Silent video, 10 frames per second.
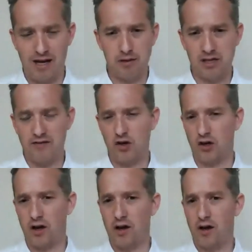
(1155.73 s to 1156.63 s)
If
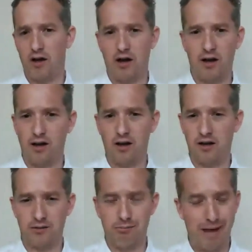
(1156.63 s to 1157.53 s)
you've got a
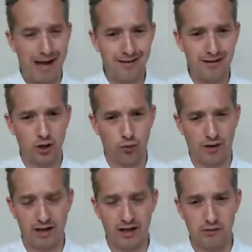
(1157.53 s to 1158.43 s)
little bell, you can
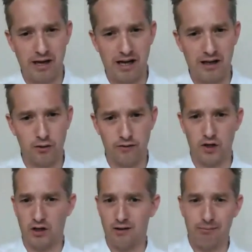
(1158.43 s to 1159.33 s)
ring a little bell, or if
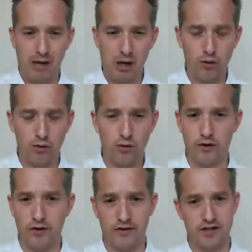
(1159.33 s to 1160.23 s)
you've got a bowl, or
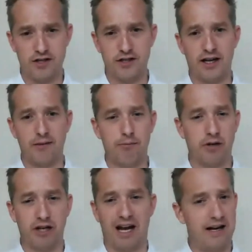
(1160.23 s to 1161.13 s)
you just say, bring
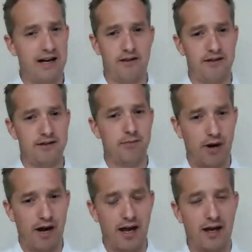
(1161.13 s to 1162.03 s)
your hands into
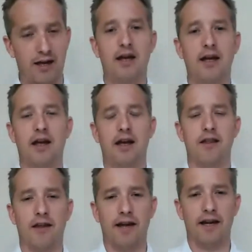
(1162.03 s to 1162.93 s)
prayer and
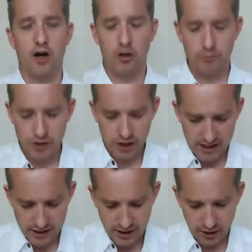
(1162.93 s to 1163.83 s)
say Om
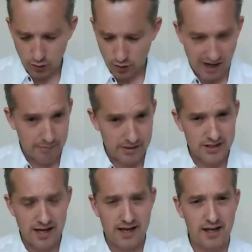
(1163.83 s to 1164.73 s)
Shanti or
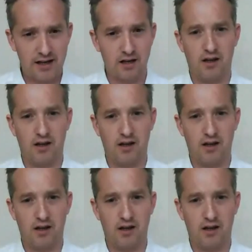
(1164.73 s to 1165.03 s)
Namaste.